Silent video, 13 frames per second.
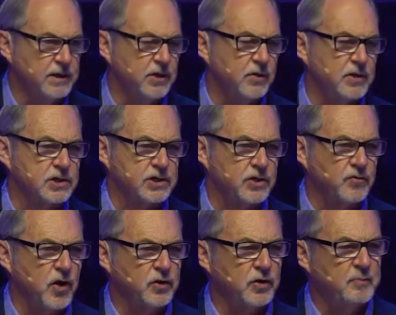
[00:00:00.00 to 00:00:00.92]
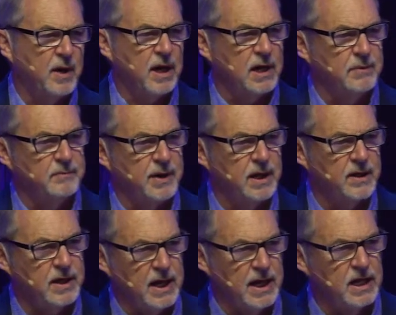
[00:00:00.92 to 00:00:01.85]
you know, they're surrounded by, by
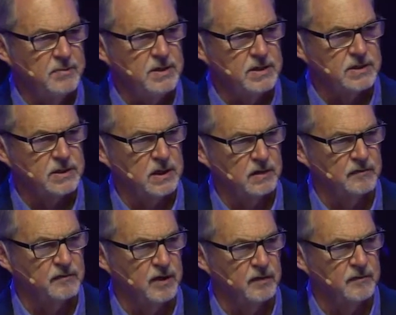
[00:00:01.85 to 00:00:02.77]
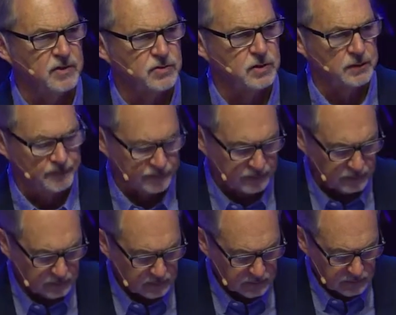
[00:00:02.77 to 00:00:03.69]
the enemies of, of Israel.
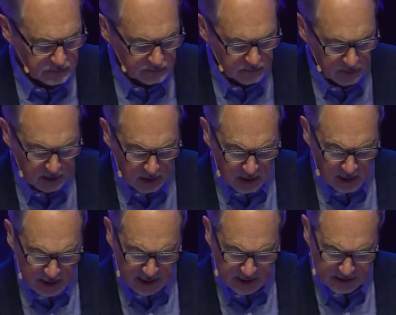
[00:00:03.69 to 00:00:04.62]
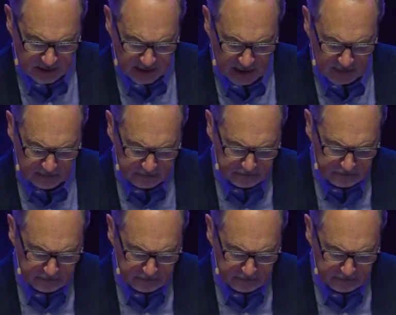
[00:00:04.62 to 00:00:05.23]
And uh,